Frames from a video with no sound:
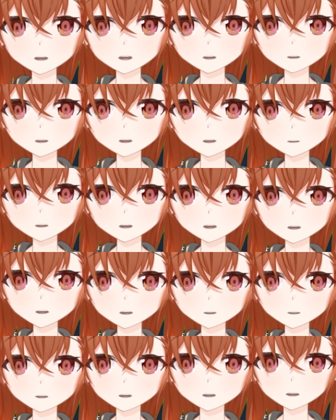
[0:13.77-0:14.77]
When I'm watching
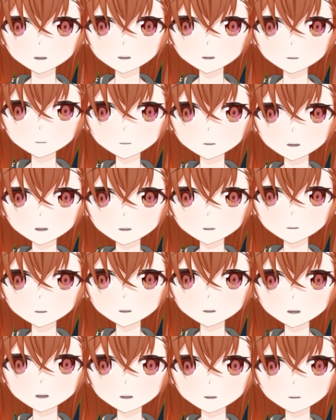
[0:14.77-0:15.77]
one, my
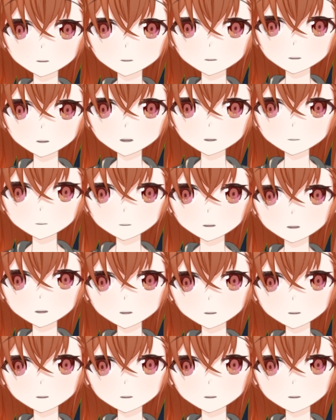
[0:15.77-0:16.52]
expectations are set very